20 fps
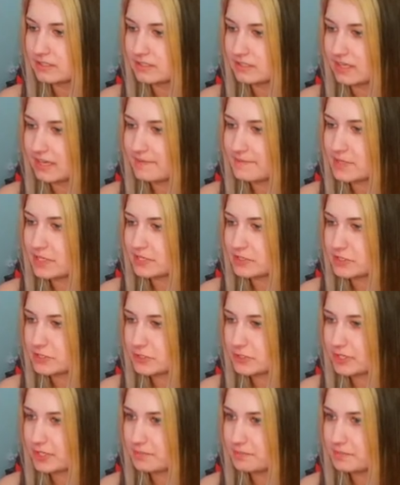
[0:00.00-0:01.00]
I'm gonna
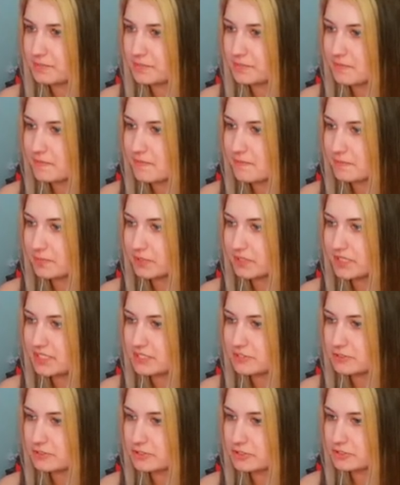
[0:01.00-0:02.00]
scream.
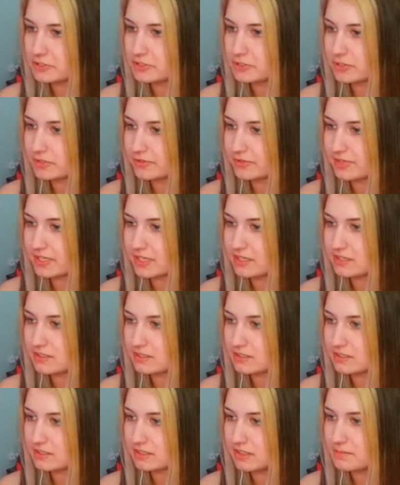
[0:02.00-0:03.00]
Please, just do your thing.
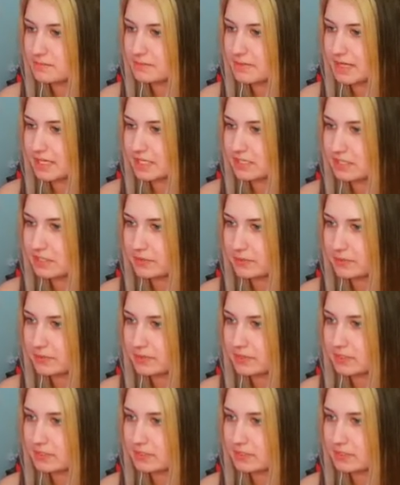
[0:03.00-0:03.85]
I'm begging you.